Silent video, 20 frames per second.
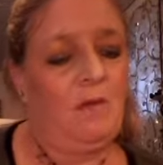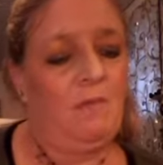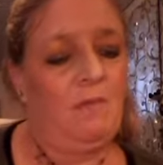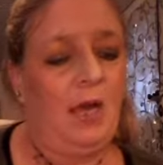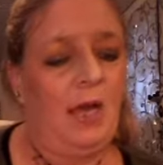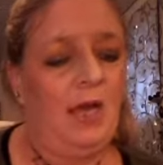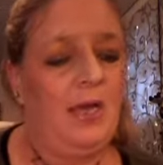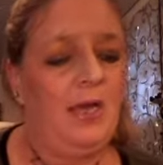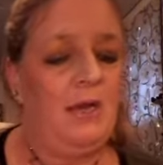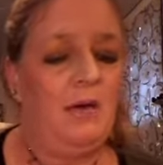
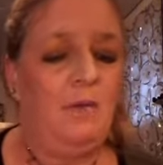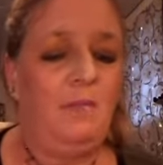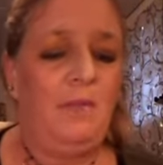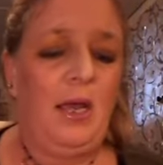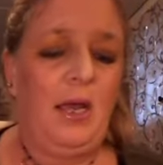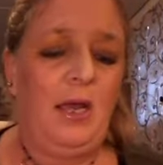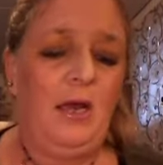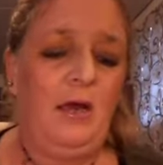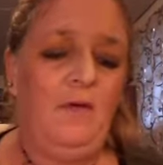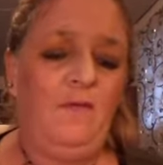by
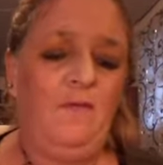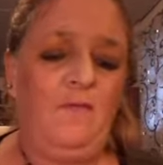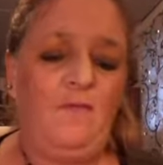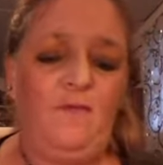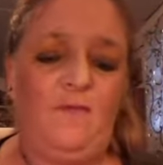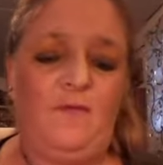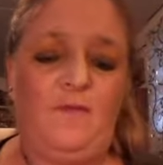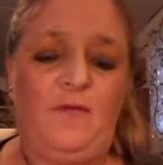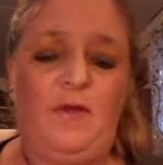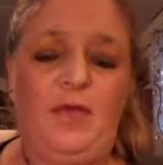MF,
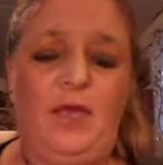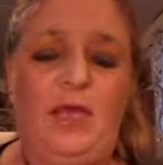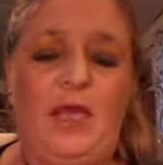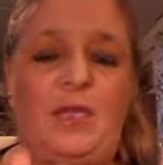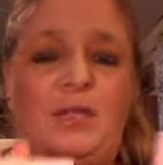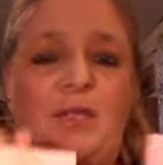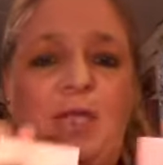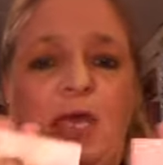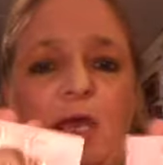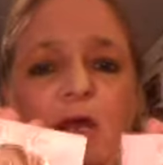
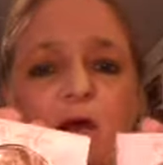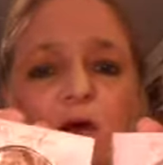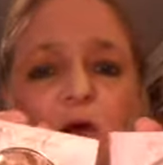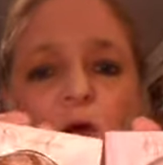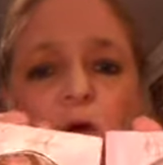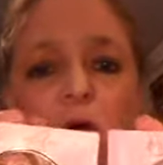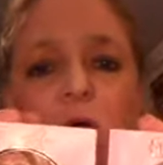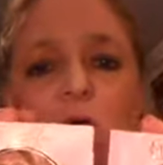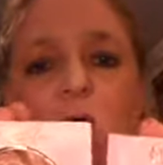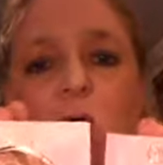and they
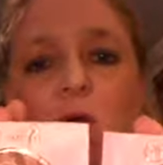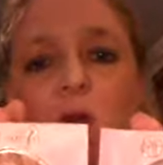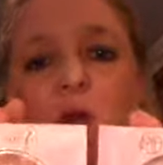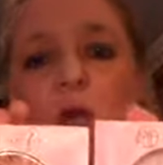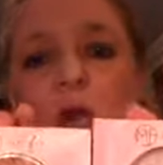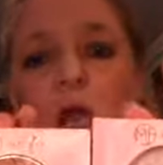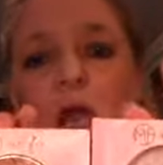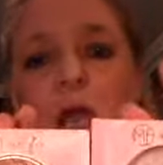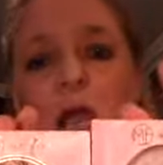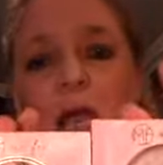
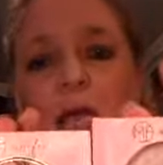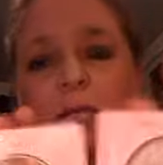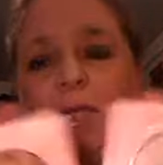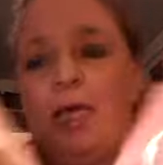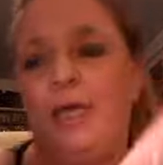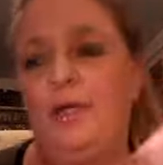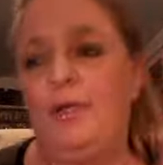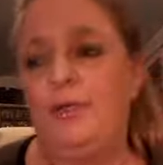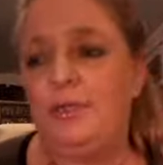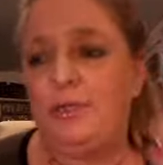are
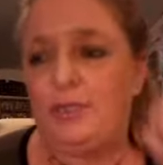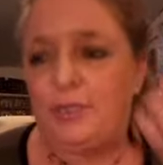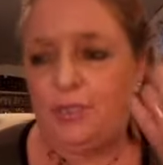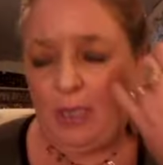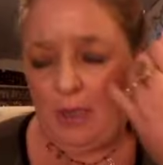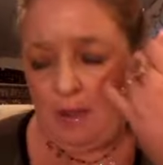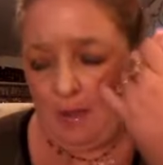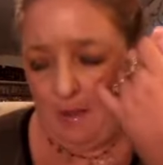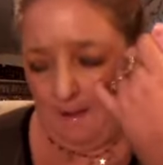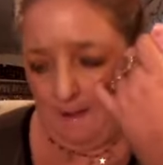highlighters.
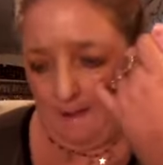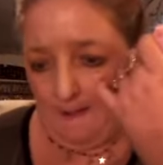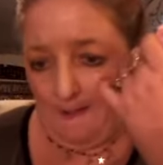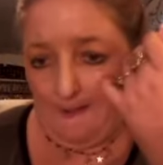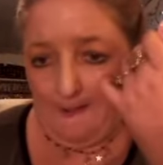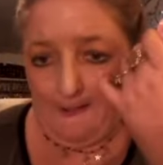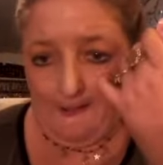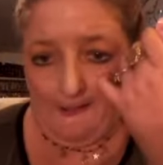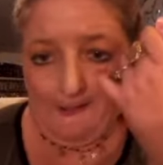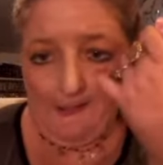
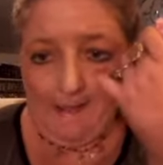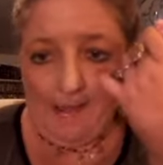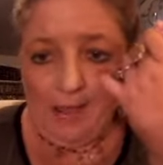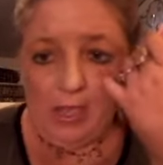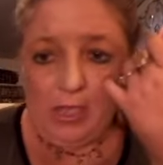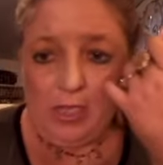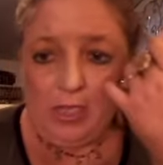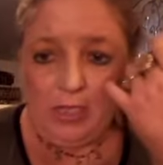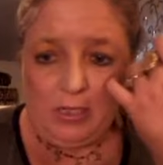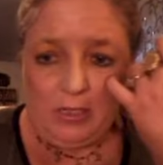
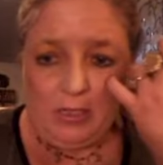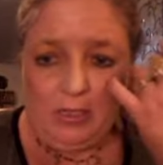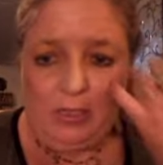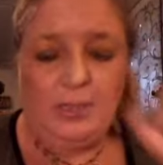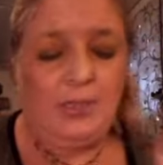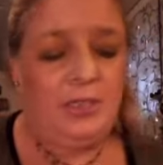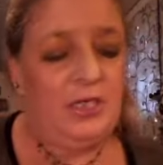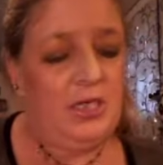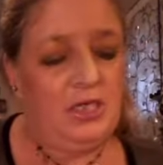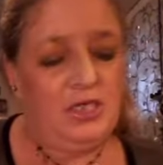
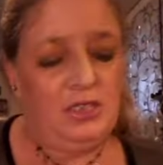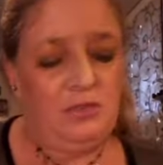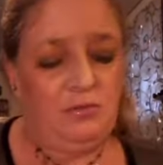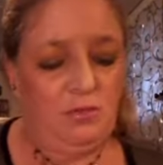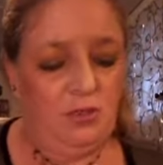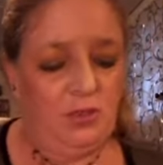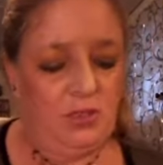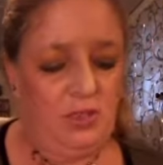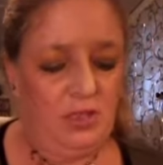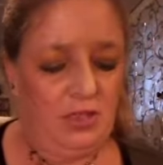This
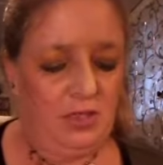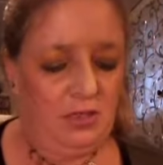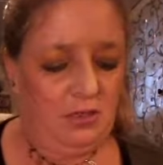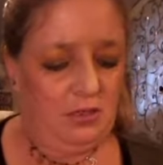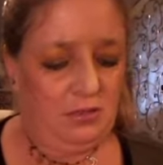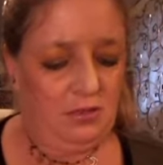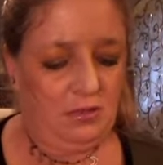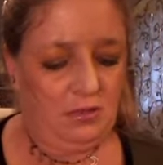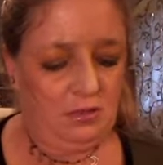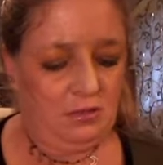one
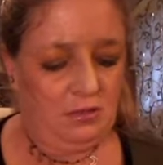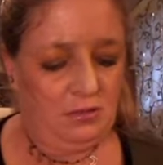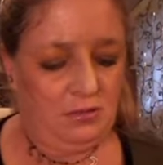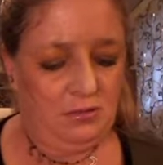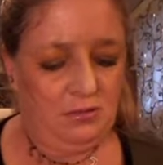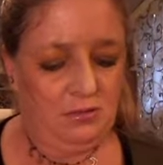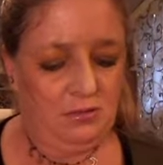here,